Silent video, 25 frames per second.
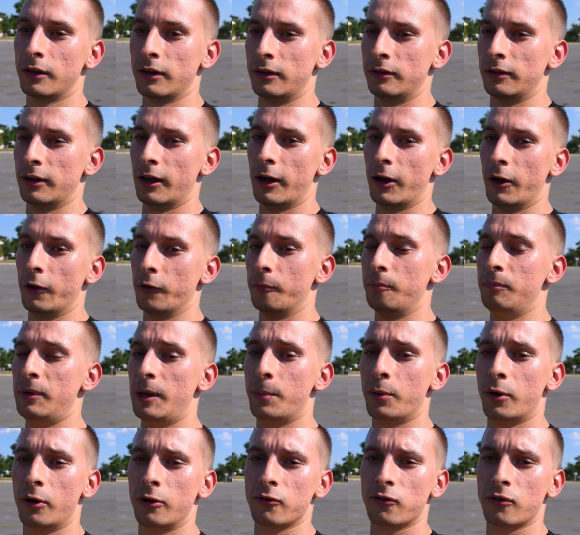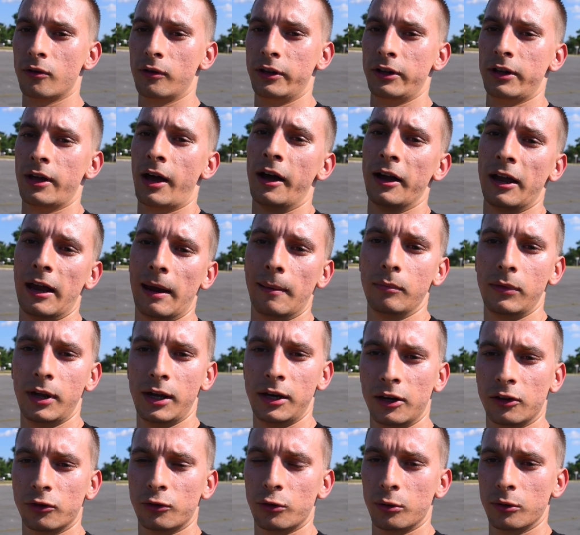Now, me personally, I am
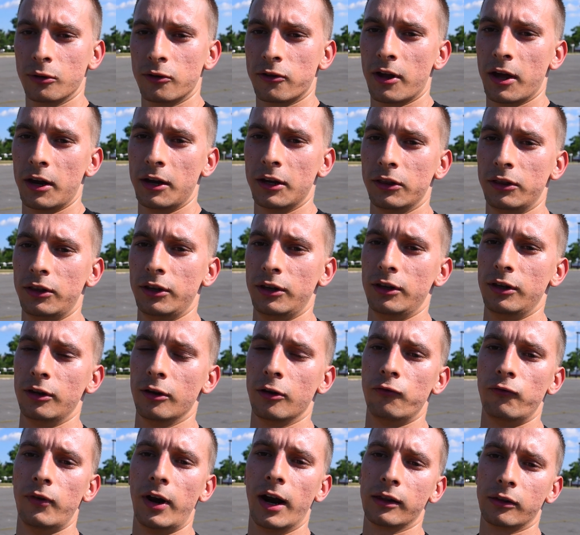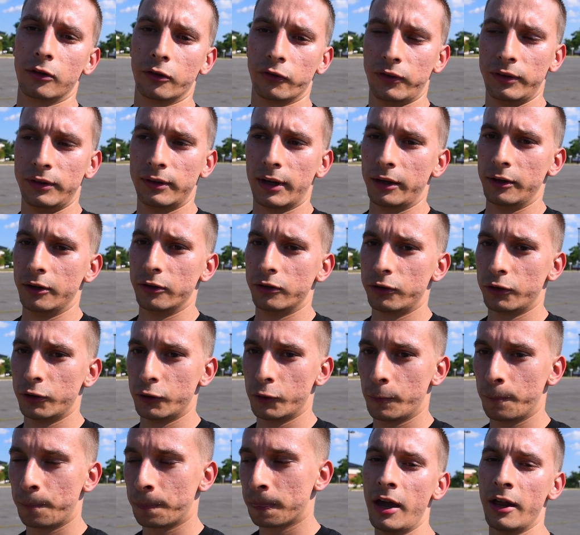leaning towards getting the Wrangler
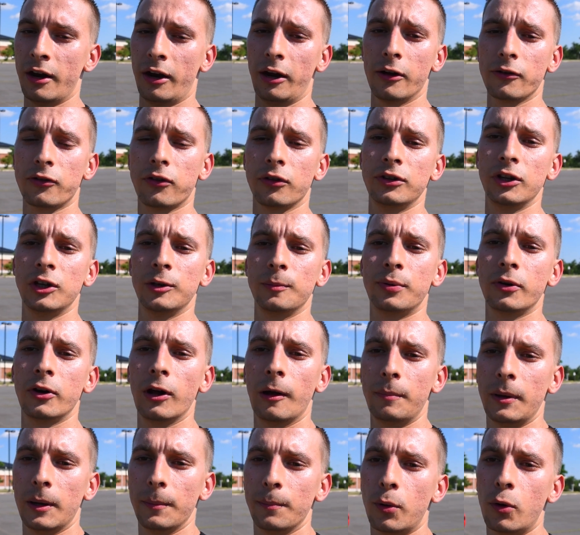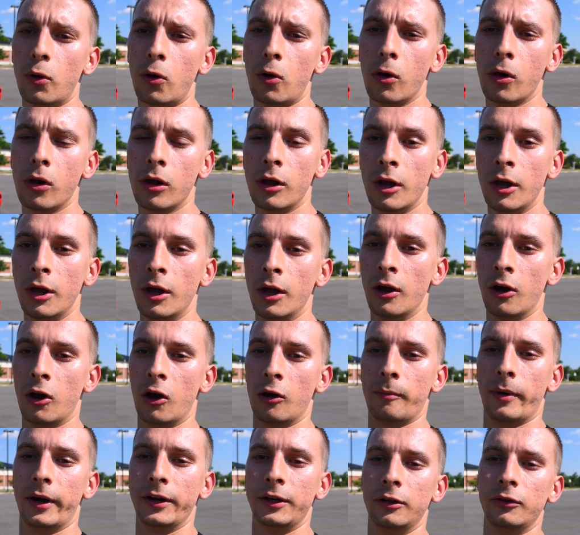392. And I also did put up a poll
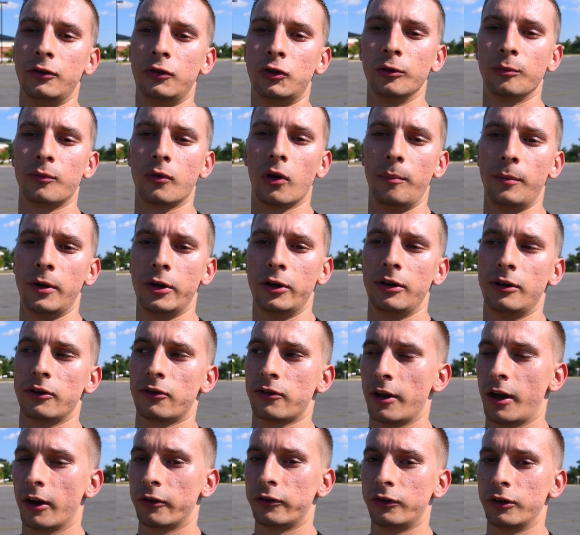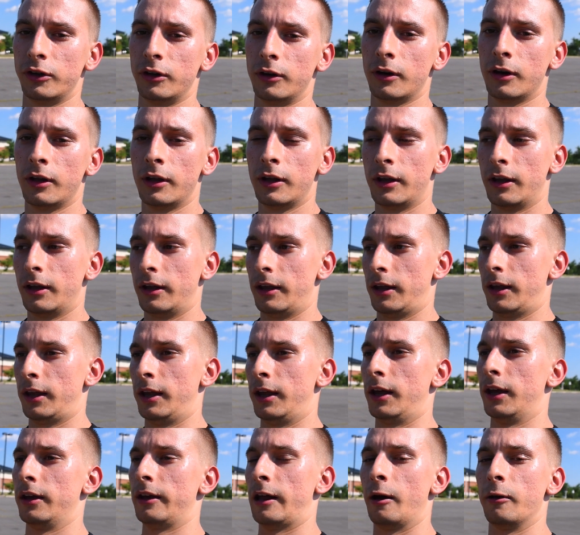on my YouTube community section,
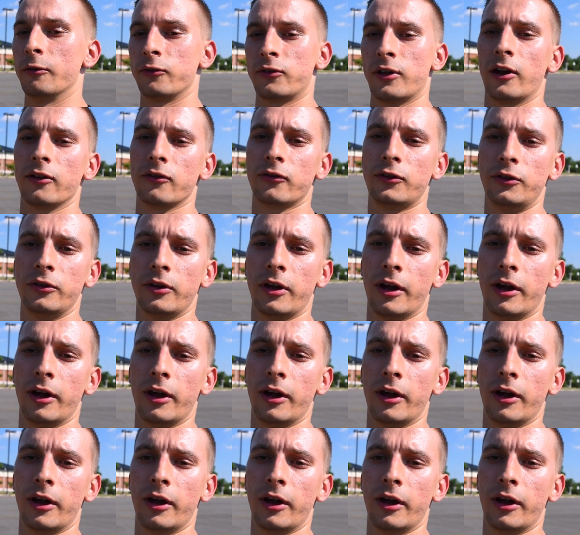and I was asking you